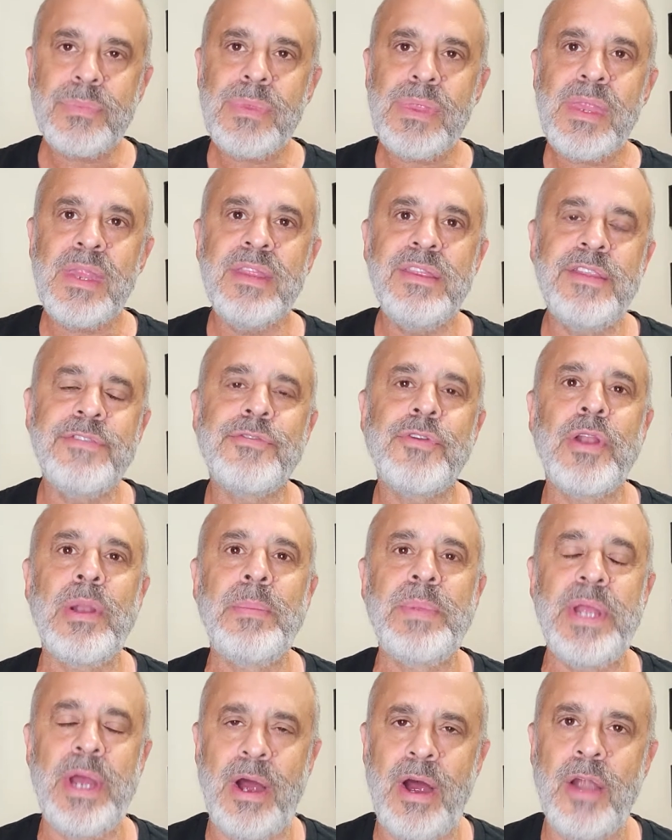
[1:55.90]
this is going to
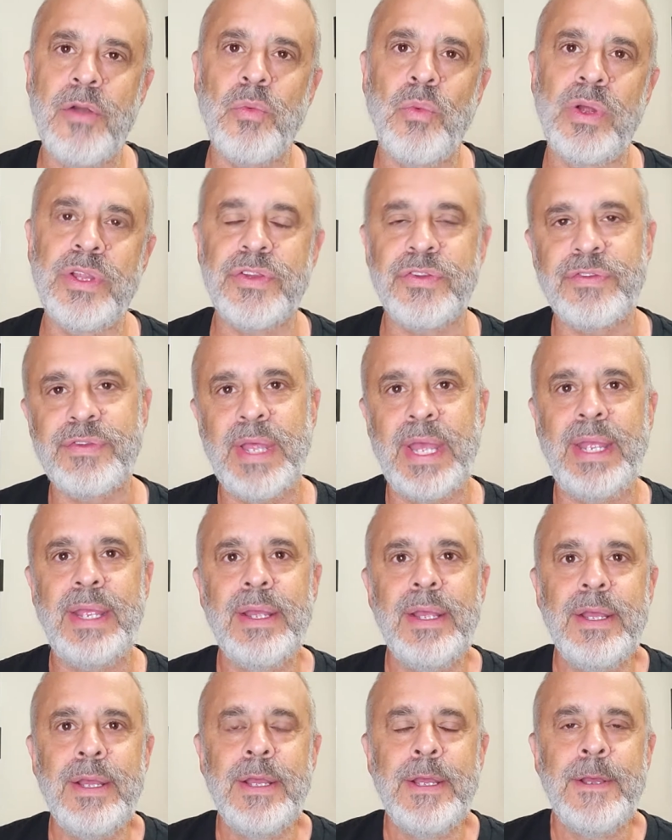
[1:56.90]
be a hard one to say
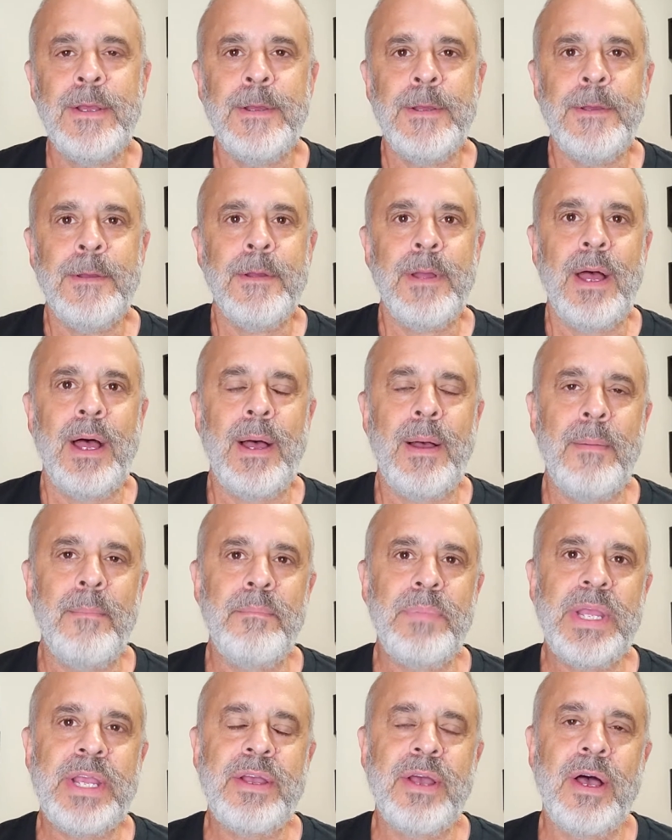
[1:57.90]

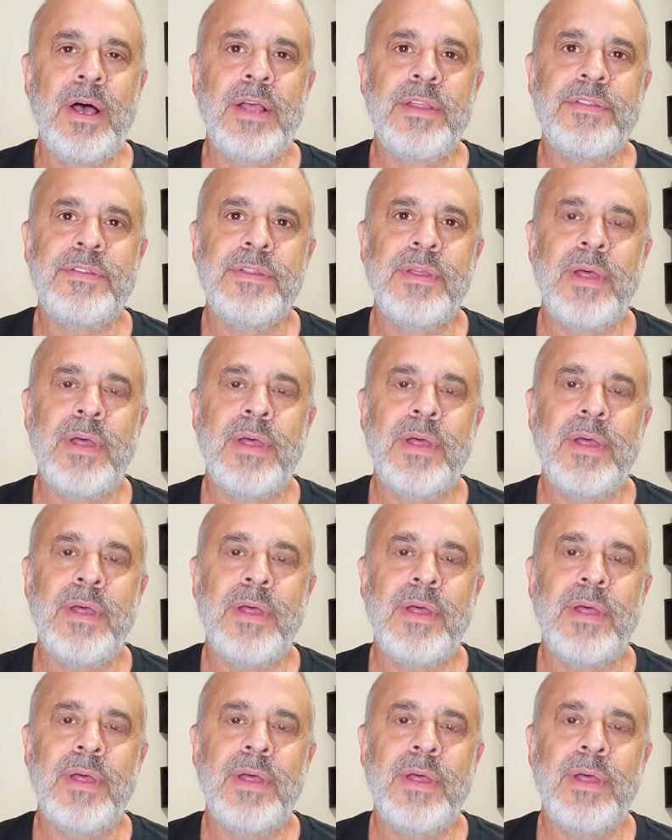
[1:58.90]
because